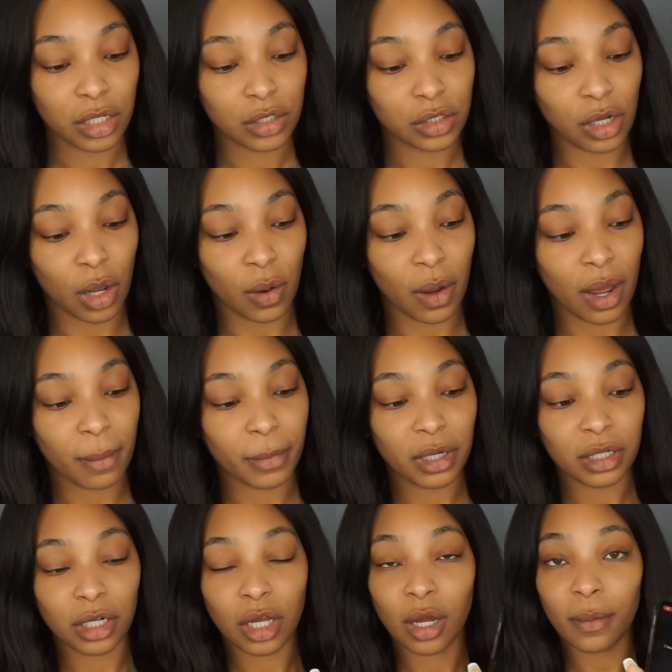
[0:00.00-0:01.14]
So I'm
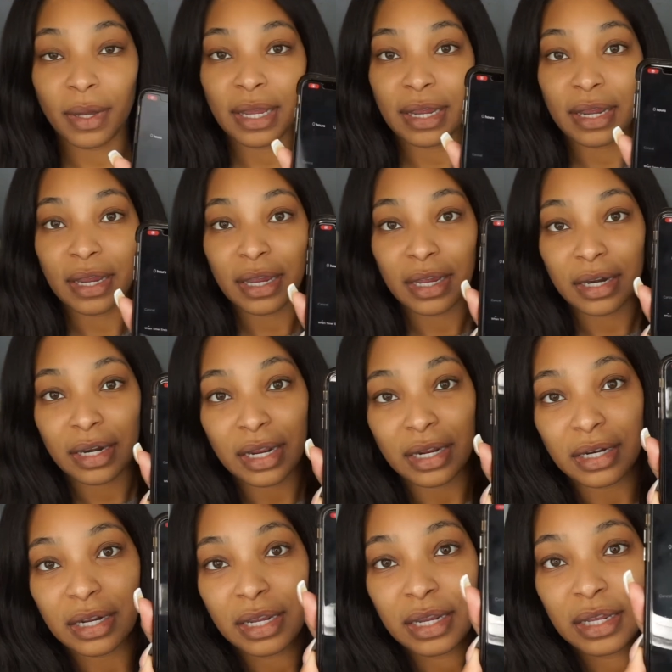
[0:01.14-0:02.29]
gonna go ahead
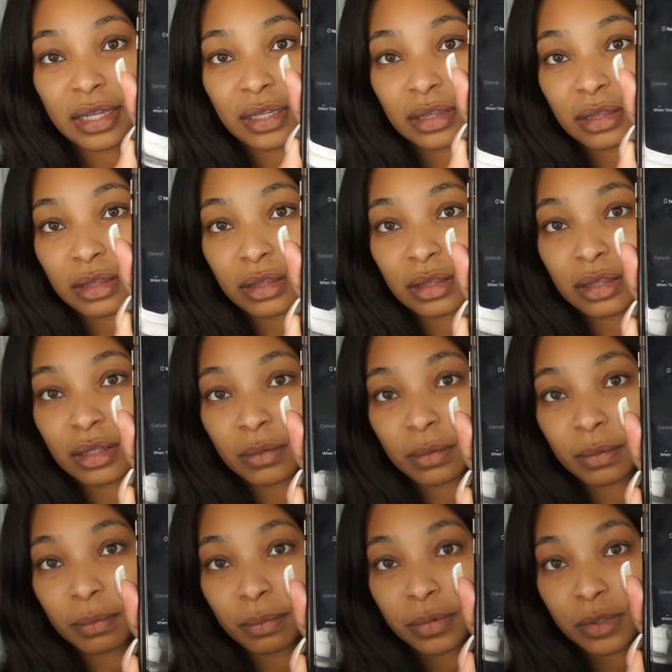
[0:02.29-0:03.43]
and hit the
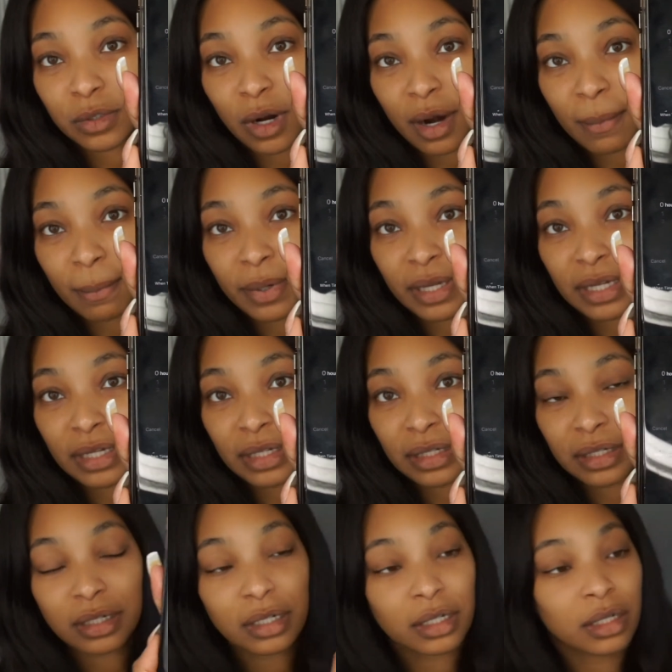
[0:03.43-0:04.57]
start button.
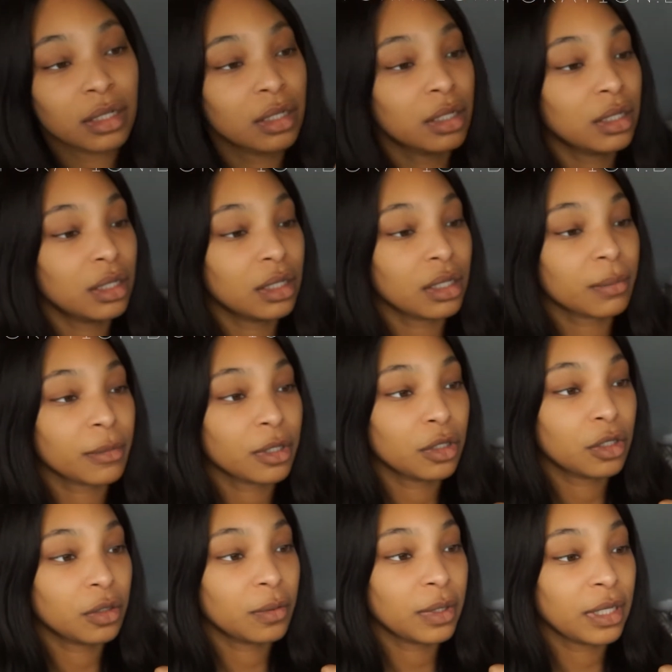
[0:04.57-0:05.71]
I'm gonna
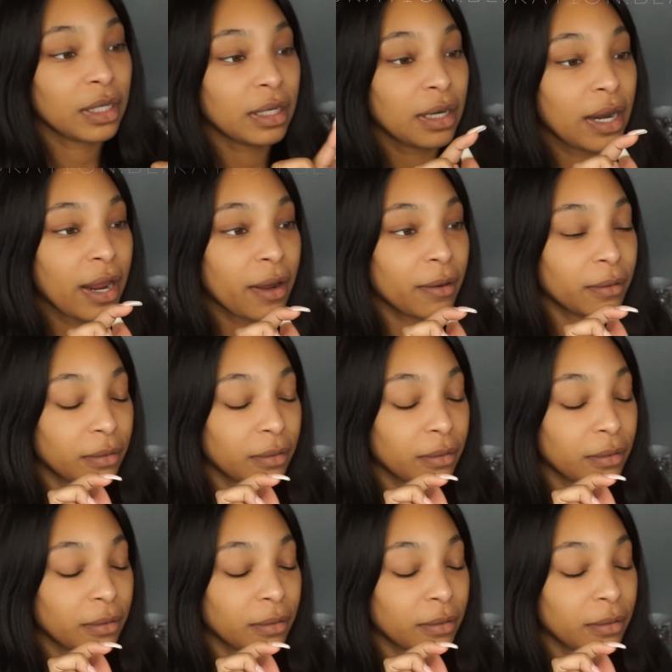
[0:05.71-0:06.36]
do it now.